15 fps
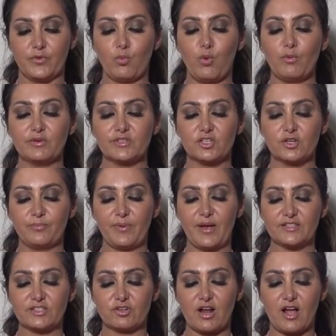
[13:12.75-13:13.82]
What was your
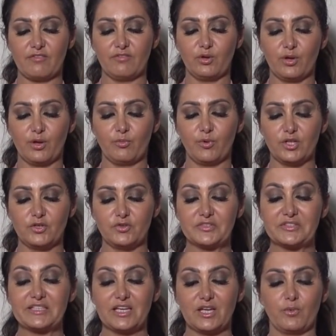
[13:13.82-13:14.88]
best travel, and what do you
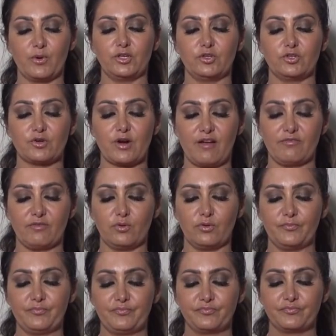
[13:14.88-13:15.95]
seek when you travel?